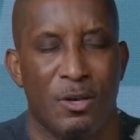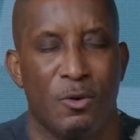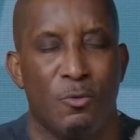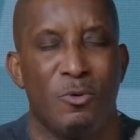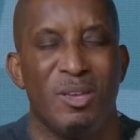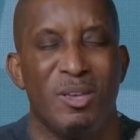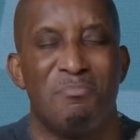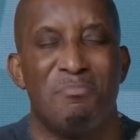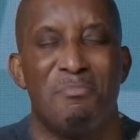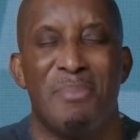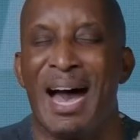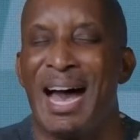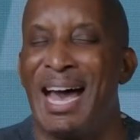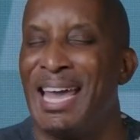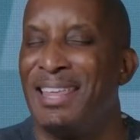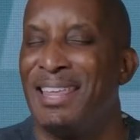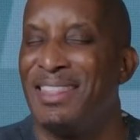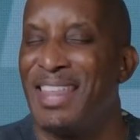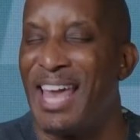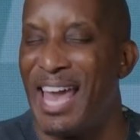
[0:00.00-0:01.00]
We
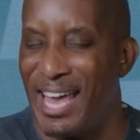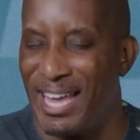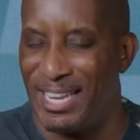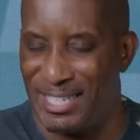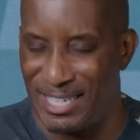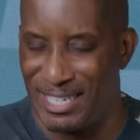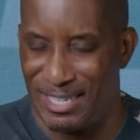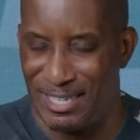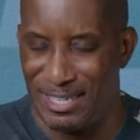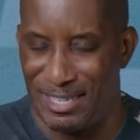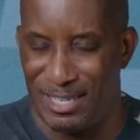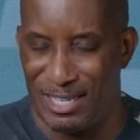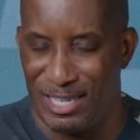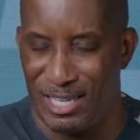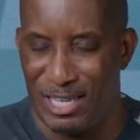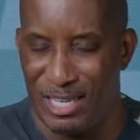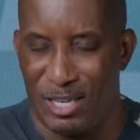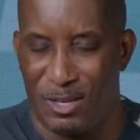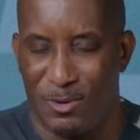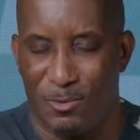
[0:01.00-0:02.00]
bind that
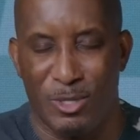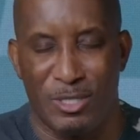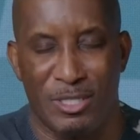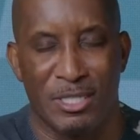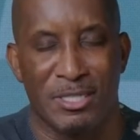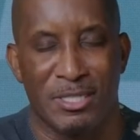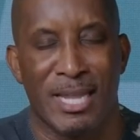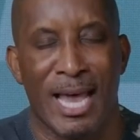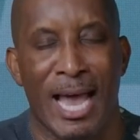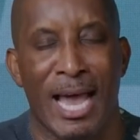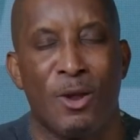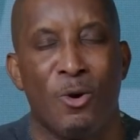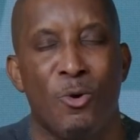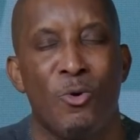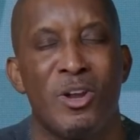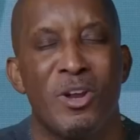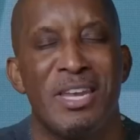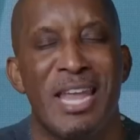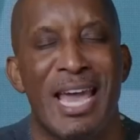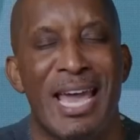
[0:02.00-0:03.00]
which is not
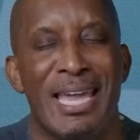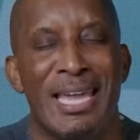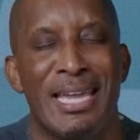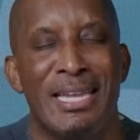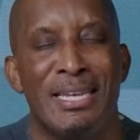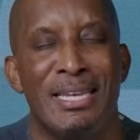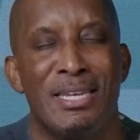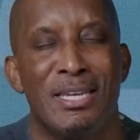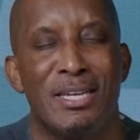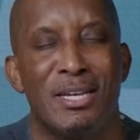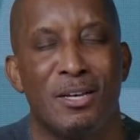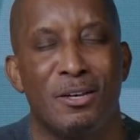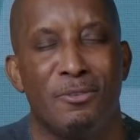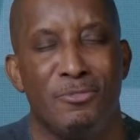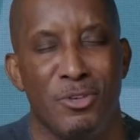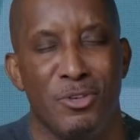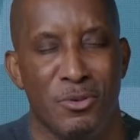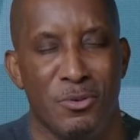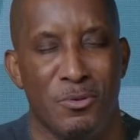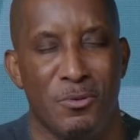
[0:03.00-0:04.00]
ordained of
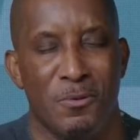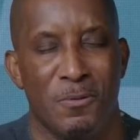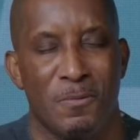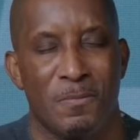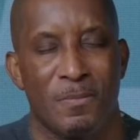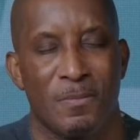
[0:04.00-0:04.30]
you. Lord.